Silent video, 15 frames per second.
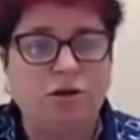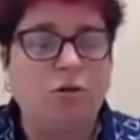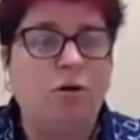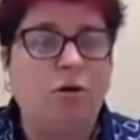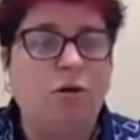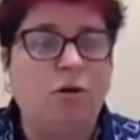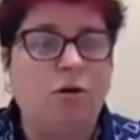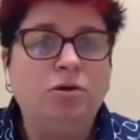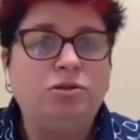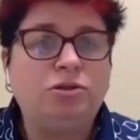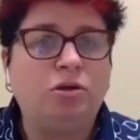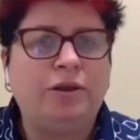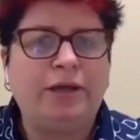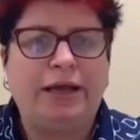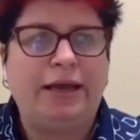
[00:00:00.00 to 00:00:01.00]
Right?
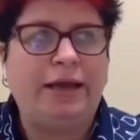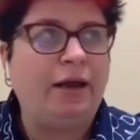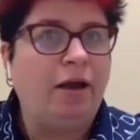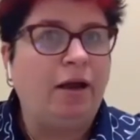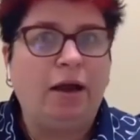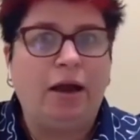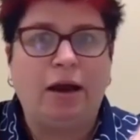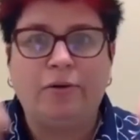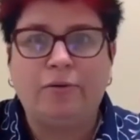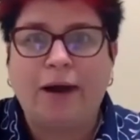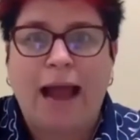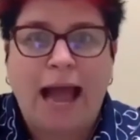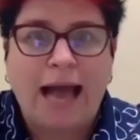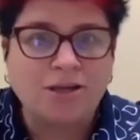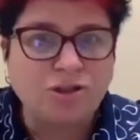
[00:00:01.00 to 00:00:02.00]
So the
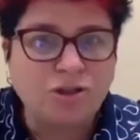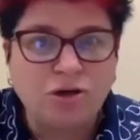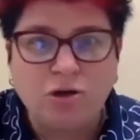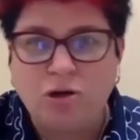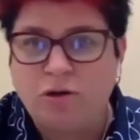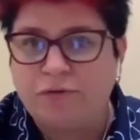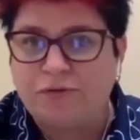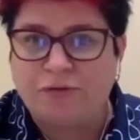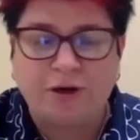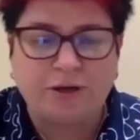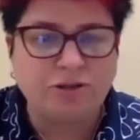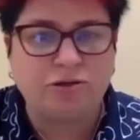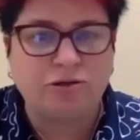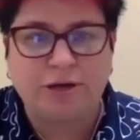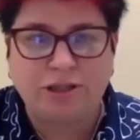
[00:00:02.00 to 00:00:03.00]
irrational
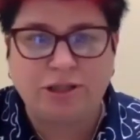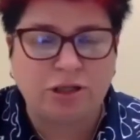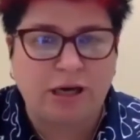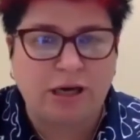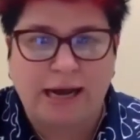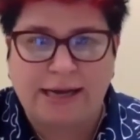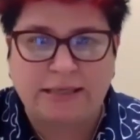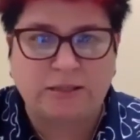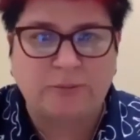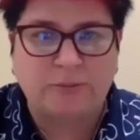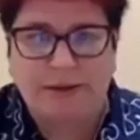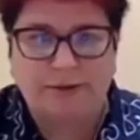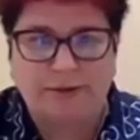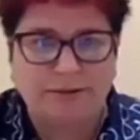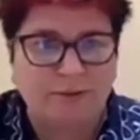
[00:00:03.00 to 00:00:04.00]
frustration I
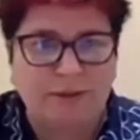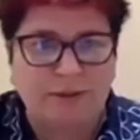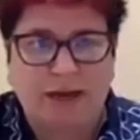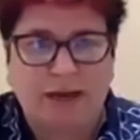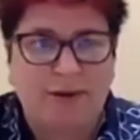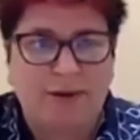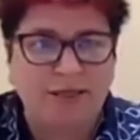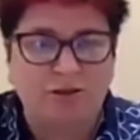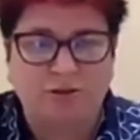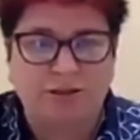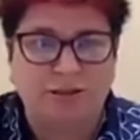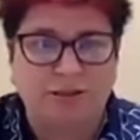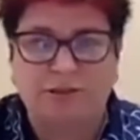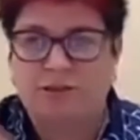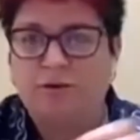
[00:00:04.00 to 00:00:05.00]
experienced with that
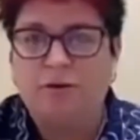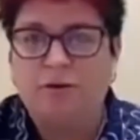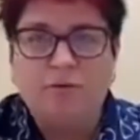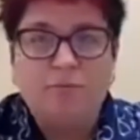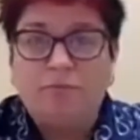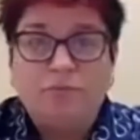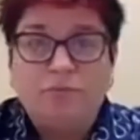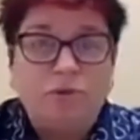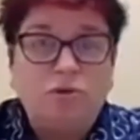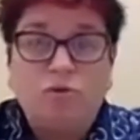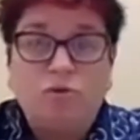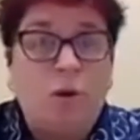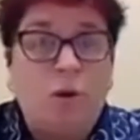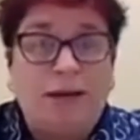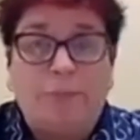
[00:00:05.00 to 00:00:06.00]
waitress
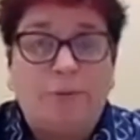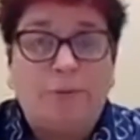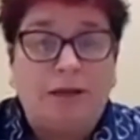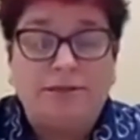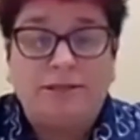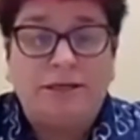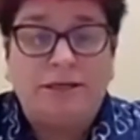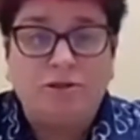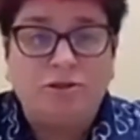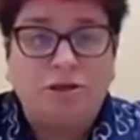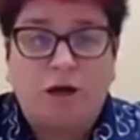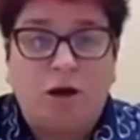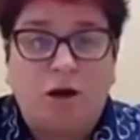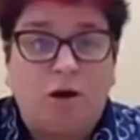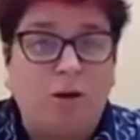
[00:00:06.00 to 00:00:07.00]
20 plus years
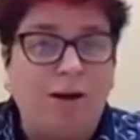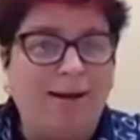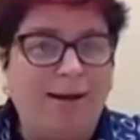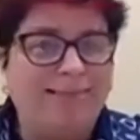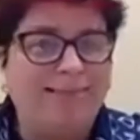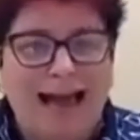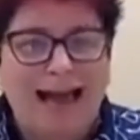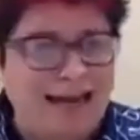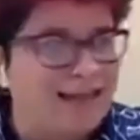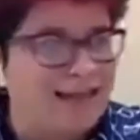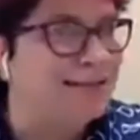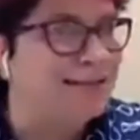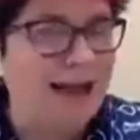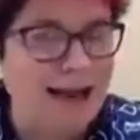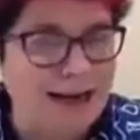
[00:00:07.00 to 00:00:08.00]
ago, that
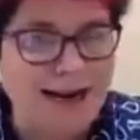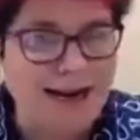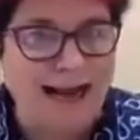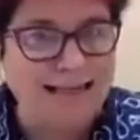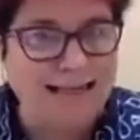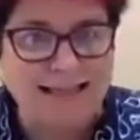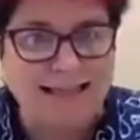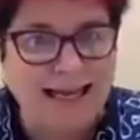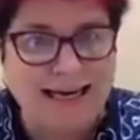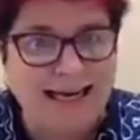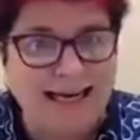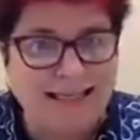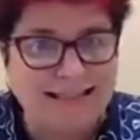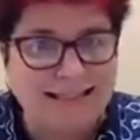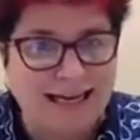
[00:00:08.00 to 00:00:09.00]
is not an
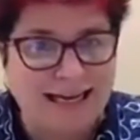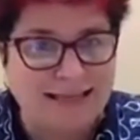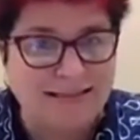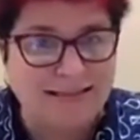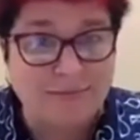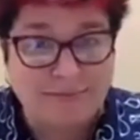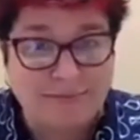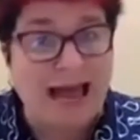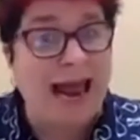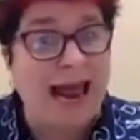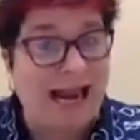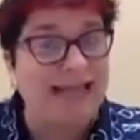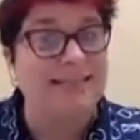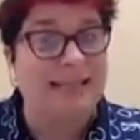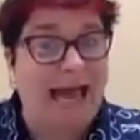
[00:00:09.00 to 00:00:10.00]
isolated incident.
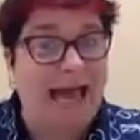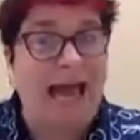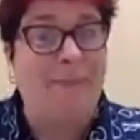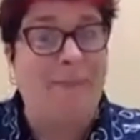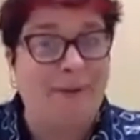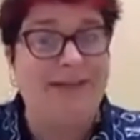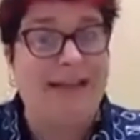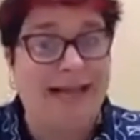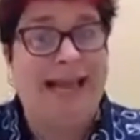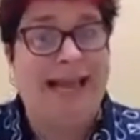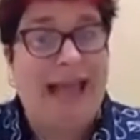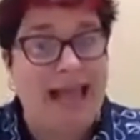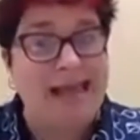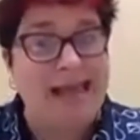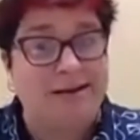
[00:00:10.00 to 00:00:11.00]
That has happened
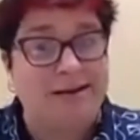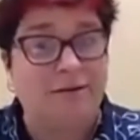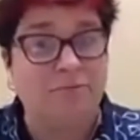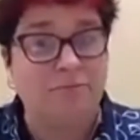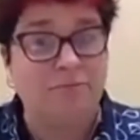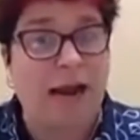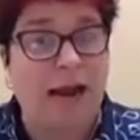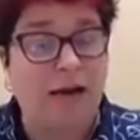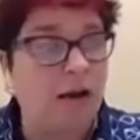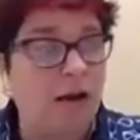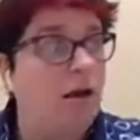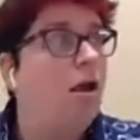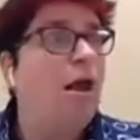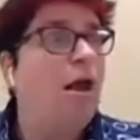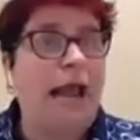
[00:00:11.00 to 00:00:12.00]
again, right?
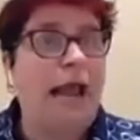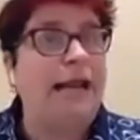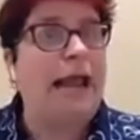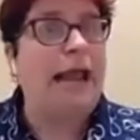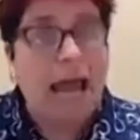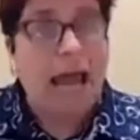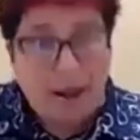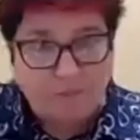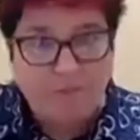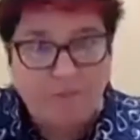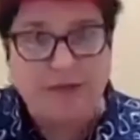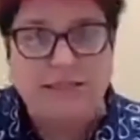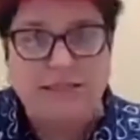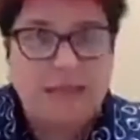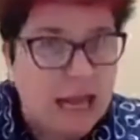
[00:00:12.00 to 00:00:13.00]
And
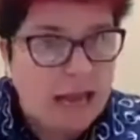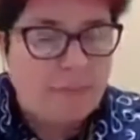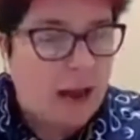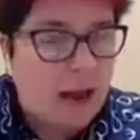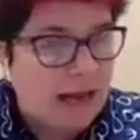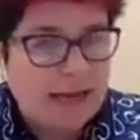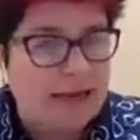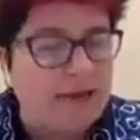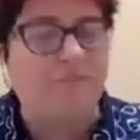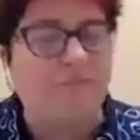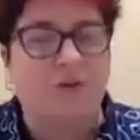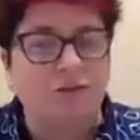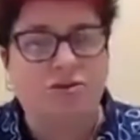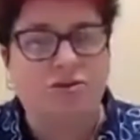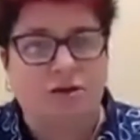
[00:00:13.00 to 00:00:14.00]
every time I
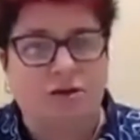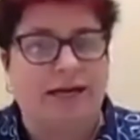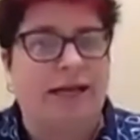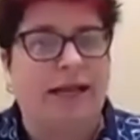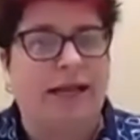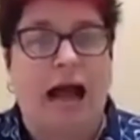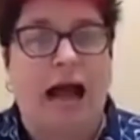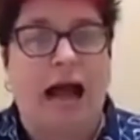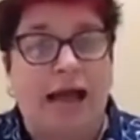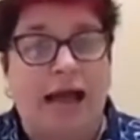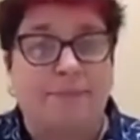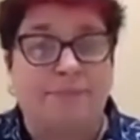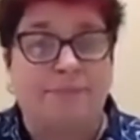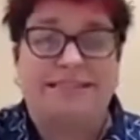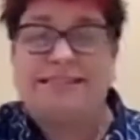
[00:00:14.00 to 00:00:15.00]
get frustrated,
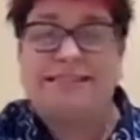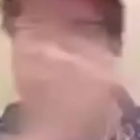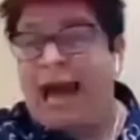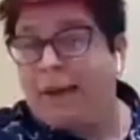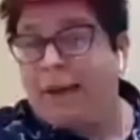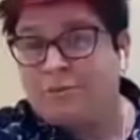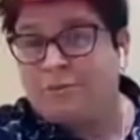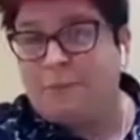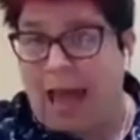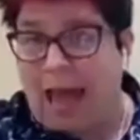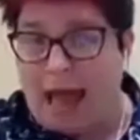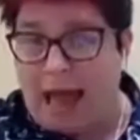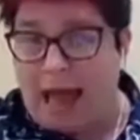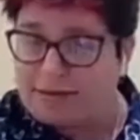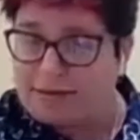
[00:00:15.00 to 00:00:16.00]
I am zapped
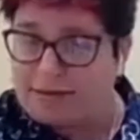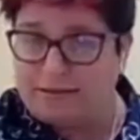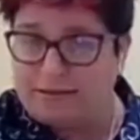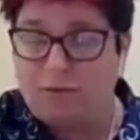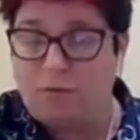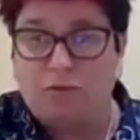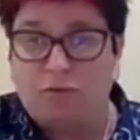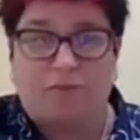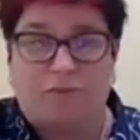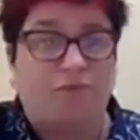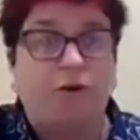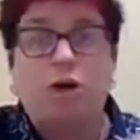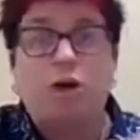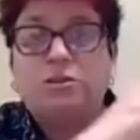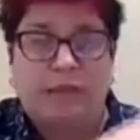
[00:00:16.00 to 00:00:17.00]
back to the
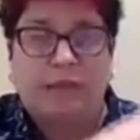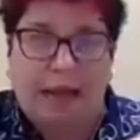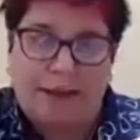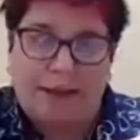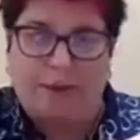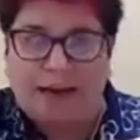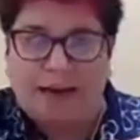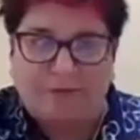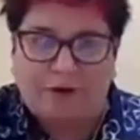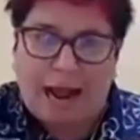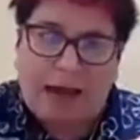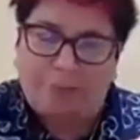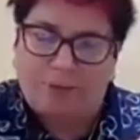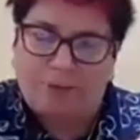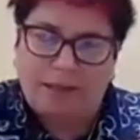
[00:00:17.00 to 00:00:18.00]
first time it
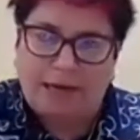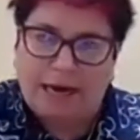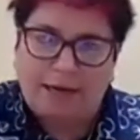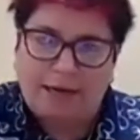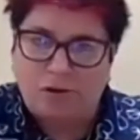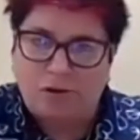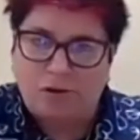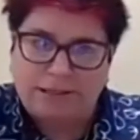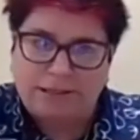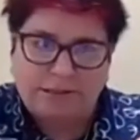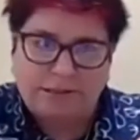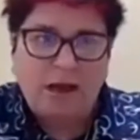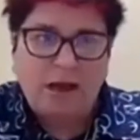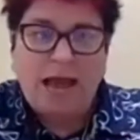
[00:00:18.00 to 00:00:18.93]
ever happened that I noticed.